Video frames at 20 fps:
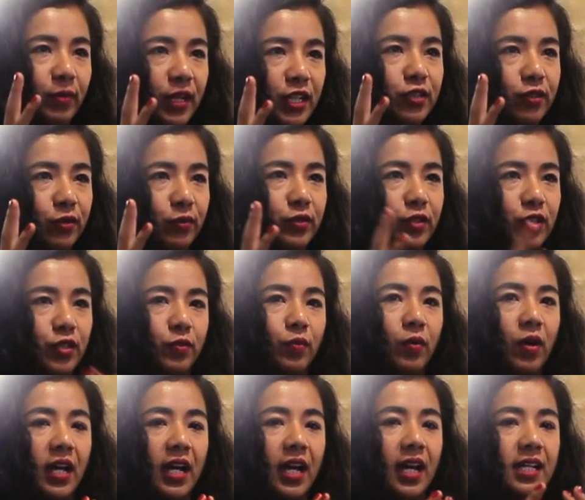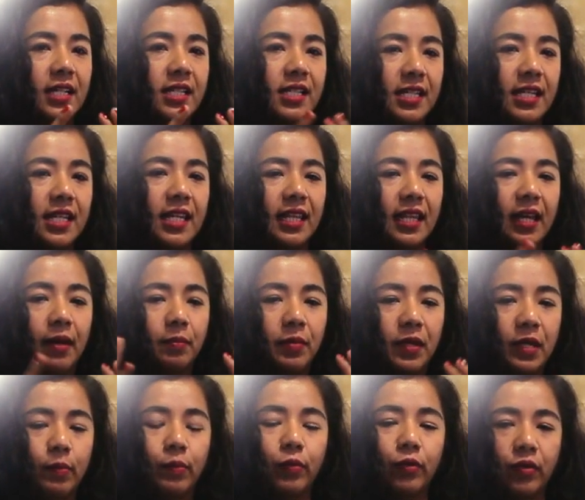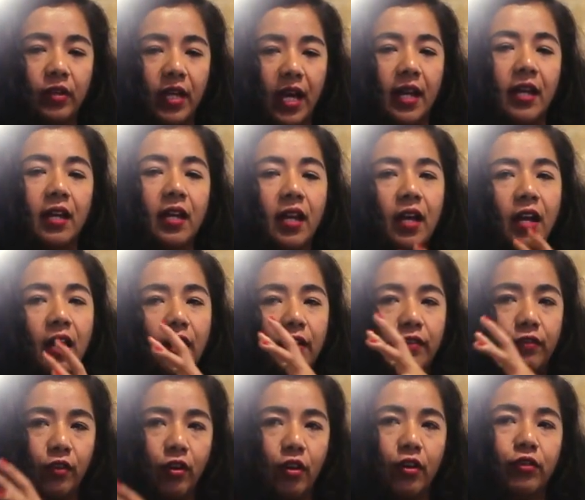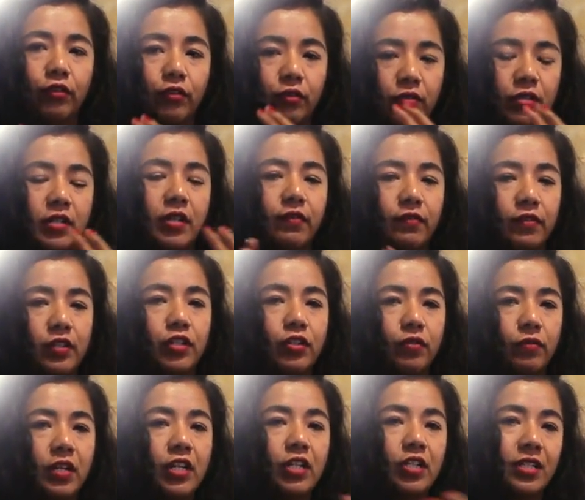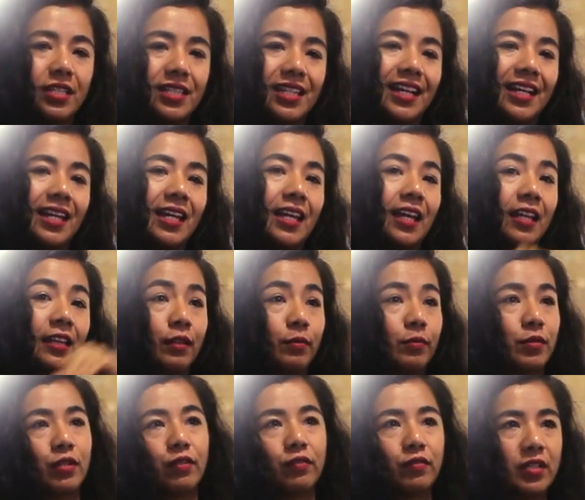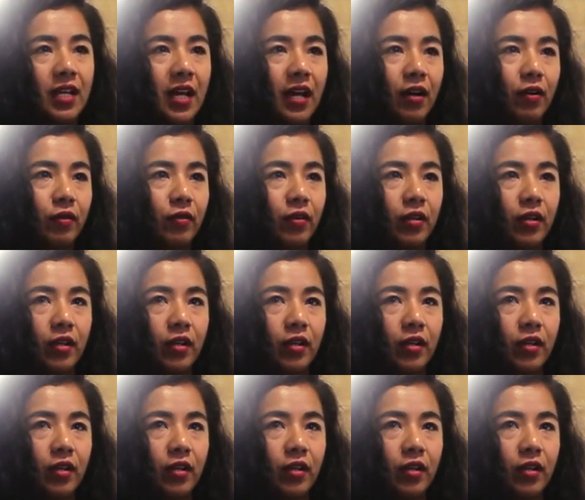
muscle, which is why I see that people that have gone through tough situations that can get themselves out,